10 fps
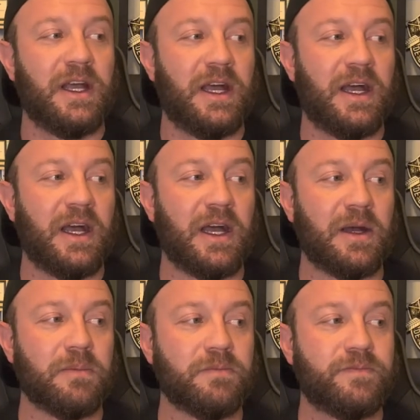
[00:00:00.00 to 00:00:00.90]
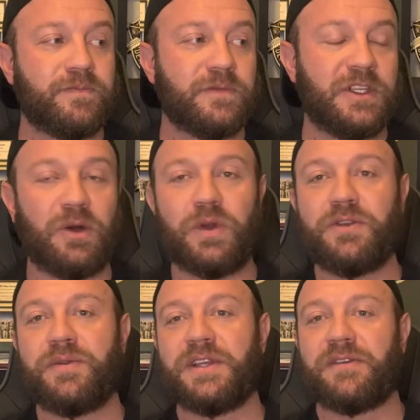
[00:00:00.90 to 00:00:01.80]
um, you know, what
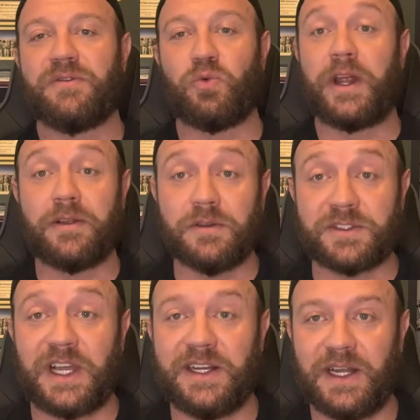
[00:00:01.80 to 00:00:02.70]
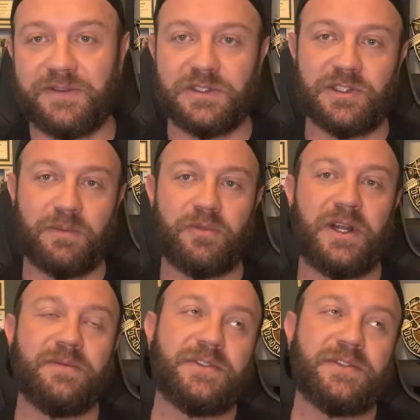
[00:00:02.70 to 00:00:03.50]
you would think of a regular skydiving jump, right?